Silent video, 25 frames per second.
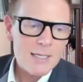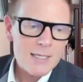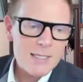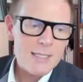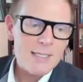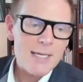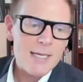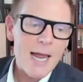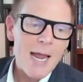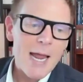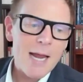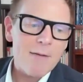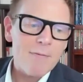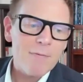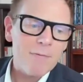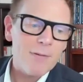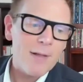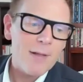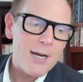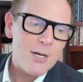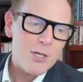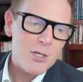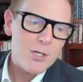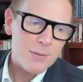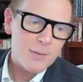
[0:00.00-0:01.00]

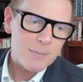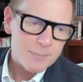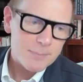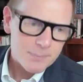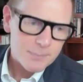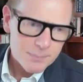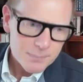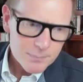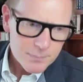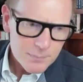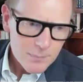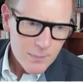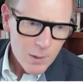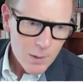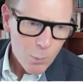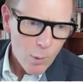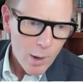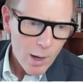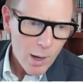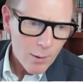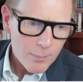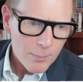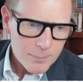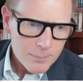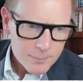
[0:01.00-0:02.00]
stagflation?
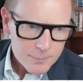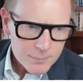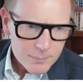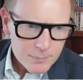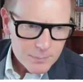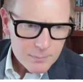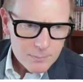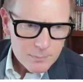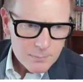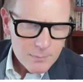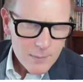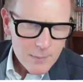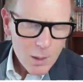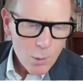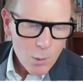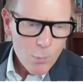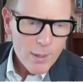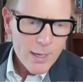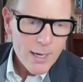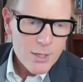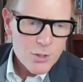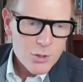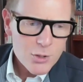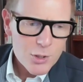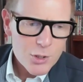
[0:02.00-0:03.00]
Well, when
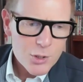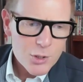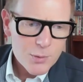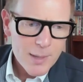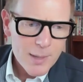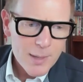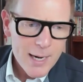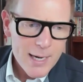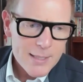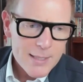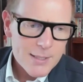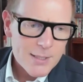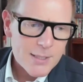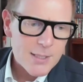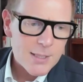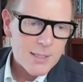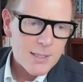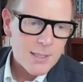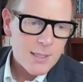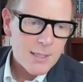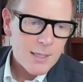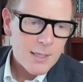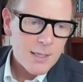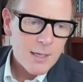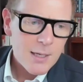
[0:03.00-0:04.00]
interest
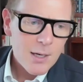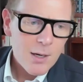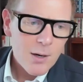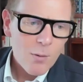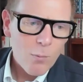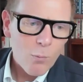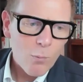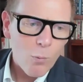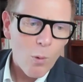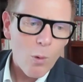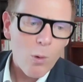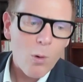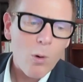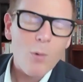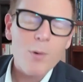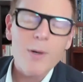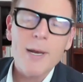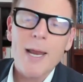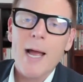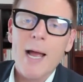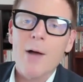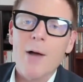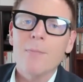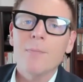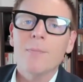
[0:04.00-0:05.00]
rates won't go
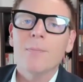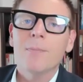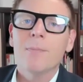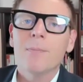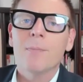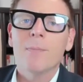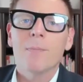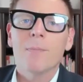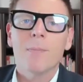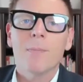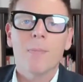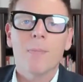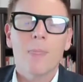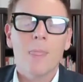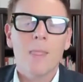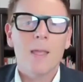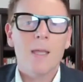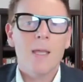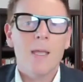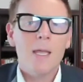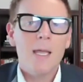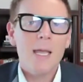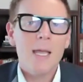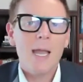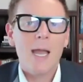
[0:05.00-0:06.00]
down
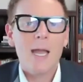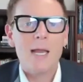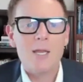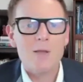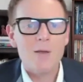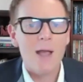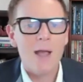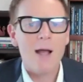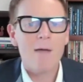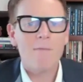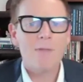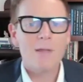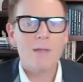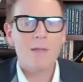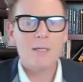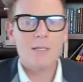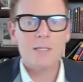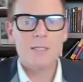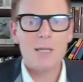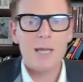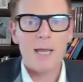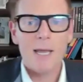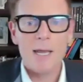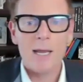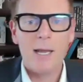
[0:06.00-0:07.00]
and you have this
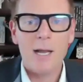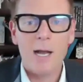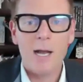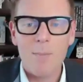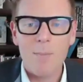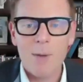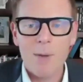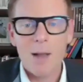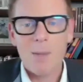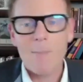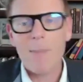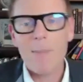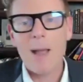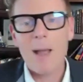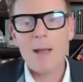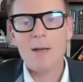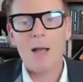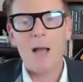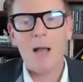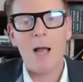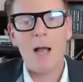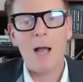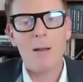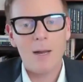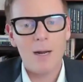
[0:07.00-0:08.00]
like coming, I'm
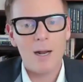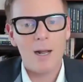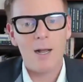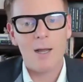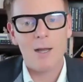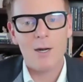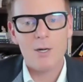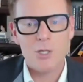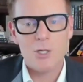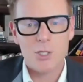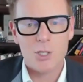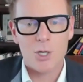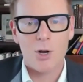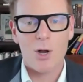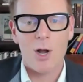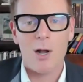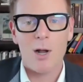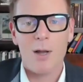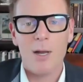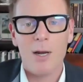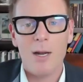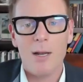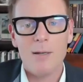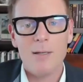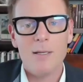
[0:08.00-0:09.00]
going
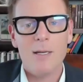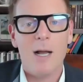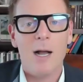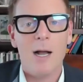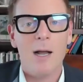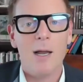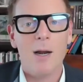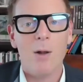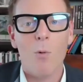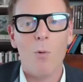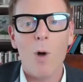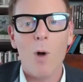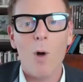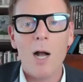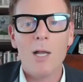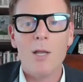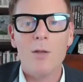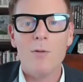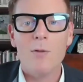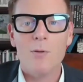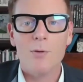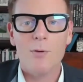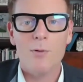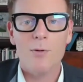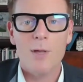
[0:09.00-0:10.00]
to walk
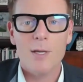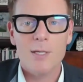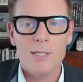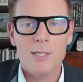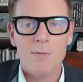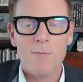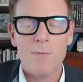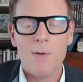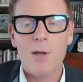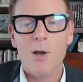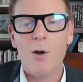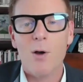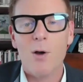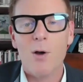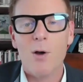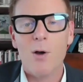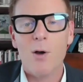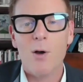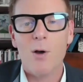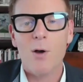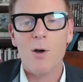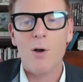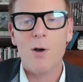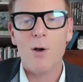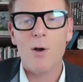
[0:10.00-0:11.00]
you through this. If we go into
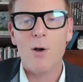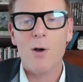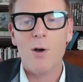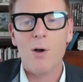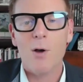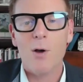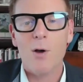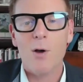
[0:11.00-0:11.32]
like